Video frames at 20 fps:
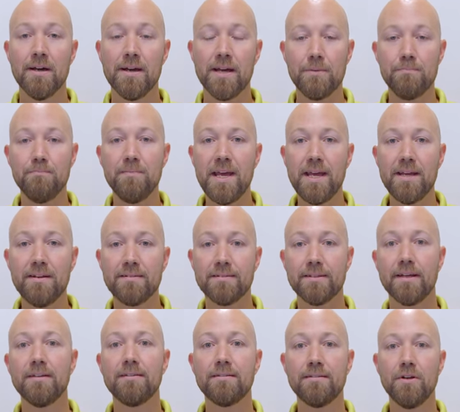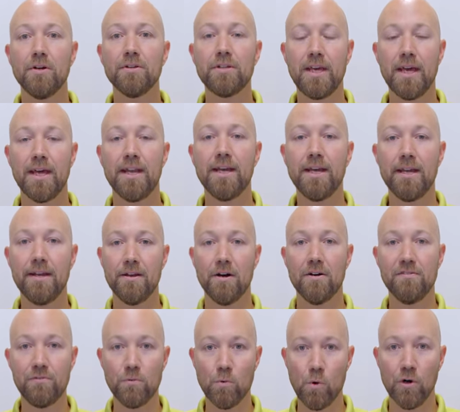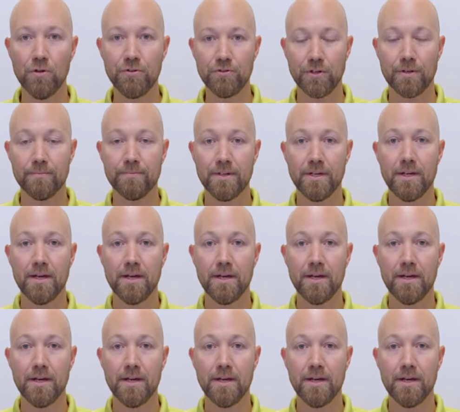it means that it's not getting enough water.